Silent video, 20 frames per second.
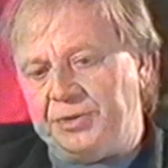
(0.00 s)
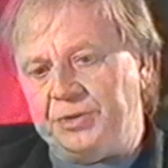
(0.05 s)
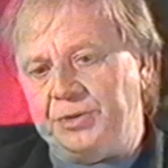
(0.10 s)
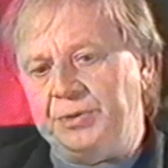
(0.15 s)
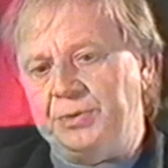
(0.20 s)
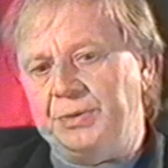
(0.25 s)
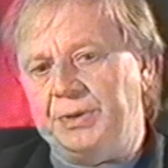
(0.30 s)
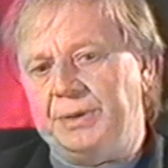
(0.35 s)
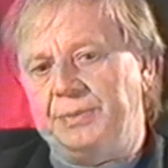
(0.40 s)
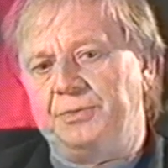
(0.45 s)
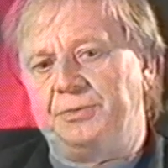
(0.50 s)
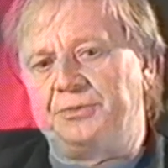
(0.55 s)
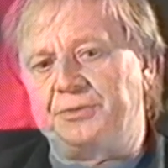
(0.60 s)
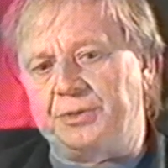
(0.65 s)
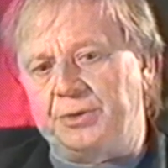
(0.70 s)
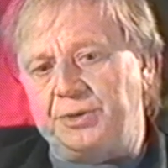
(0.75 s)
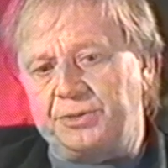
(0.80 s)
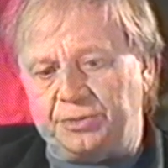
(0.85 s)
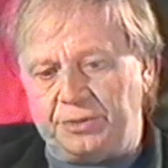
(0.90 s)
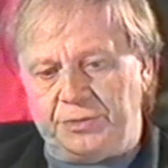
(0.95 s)
to,
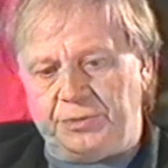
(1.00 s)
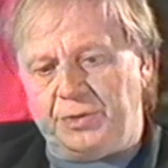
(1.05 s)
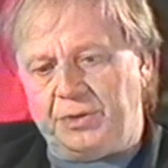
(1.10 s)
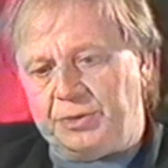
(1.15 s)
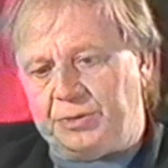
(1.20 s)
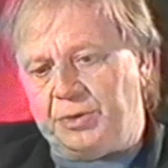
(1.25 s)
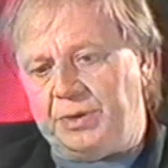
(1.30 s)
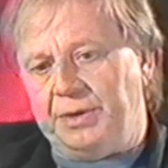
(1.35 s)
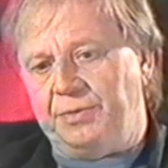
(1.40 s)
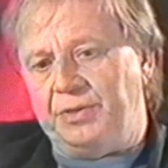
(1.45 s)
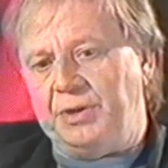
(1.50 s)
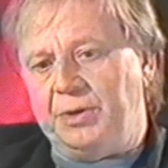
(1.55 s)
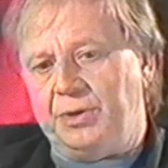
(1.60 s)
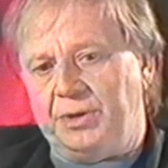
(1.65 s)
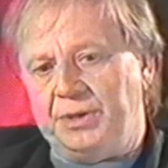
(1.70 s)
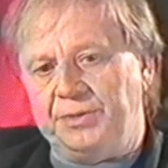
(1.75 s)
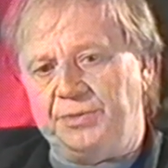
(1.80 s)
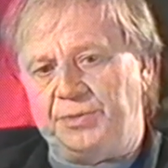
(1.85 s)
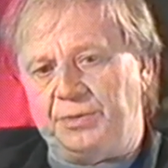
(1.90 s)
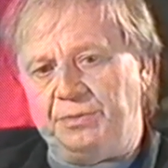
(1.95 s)
first of all, to give the
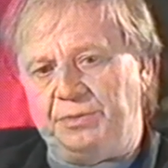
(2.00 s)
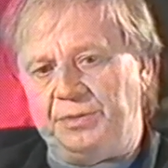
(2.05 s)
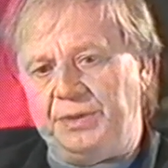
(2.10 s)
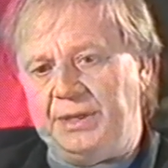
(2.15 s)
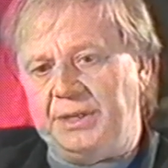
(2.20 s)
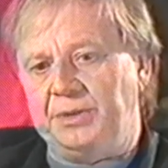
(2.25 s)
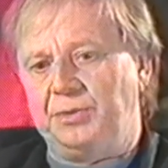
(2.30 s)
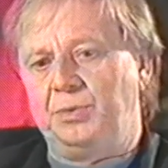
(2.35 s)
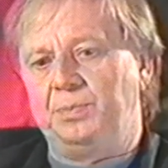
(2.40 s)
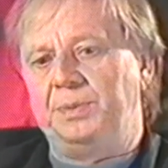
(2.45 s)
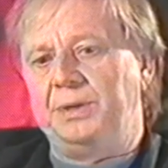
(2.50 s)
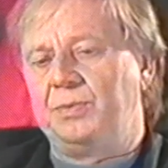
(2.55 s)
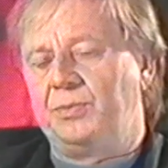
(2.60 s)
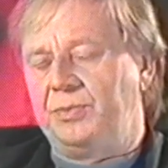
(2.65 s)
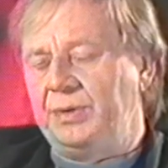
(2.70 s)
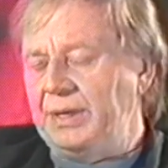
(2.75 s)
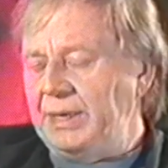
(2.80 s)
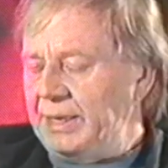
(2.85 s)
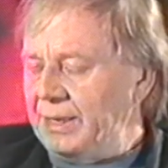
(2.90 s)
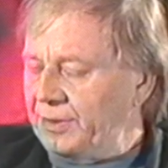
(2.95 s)
audience the feeling to be
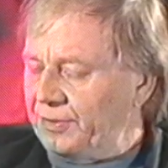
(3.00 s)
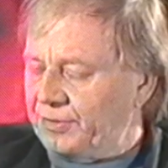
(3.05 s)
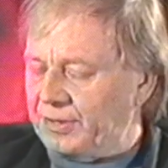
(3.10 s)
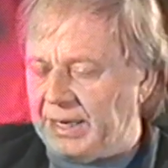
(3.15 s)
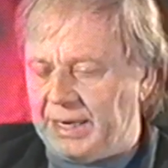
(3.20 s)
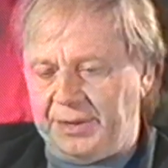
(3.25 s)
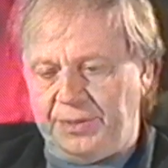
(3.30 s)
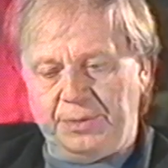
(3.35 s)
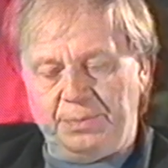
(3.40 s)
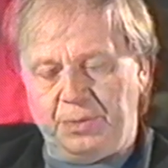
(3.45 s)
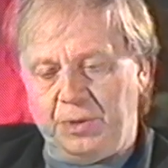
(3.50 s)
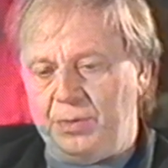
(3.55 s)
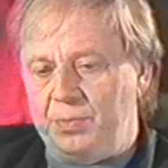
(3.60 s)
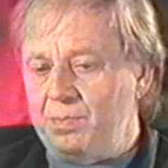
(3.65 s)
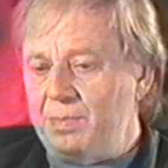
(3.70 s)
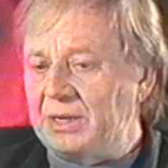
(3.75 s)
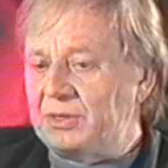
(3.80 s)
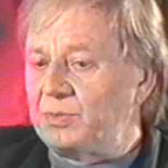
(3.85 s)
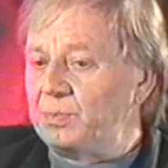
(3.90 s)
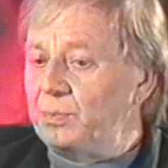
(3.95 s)
really inside the boat
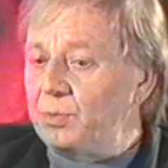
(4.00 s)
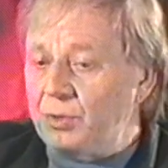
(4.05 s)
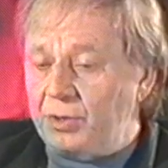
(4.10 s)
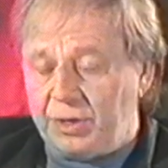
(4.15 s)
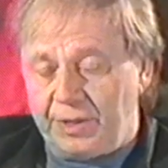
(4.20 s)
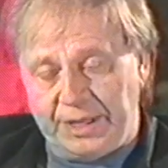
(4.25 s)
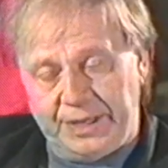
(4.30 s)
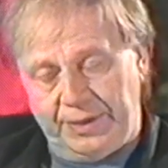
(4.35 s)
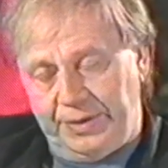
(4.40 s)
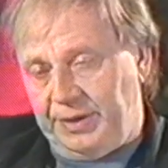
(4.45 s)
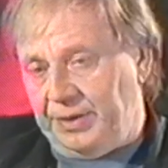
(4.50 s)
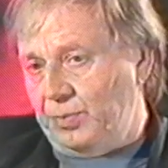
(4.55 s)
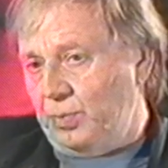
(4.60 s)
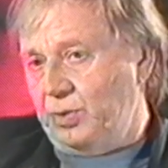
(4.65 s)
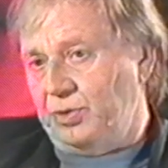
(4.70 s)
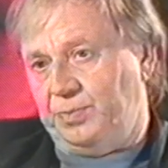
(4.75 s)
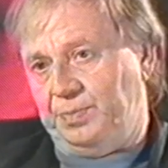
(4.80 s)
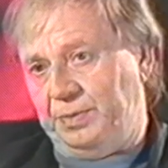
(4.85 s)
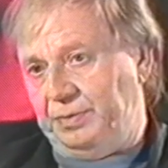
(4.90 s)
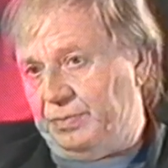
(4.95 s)
much more than it
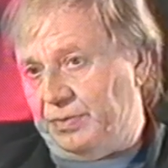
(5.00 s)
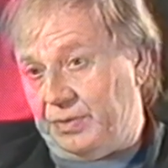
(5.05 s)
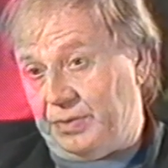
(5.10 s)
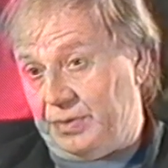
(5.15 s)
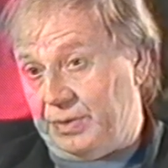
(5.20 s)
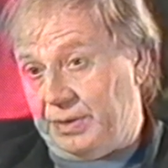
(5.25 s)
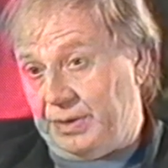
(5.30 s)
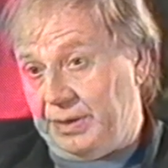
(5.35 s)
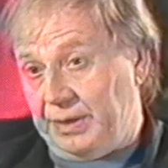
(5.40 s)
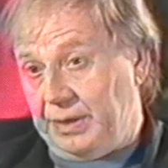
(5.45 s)
was before,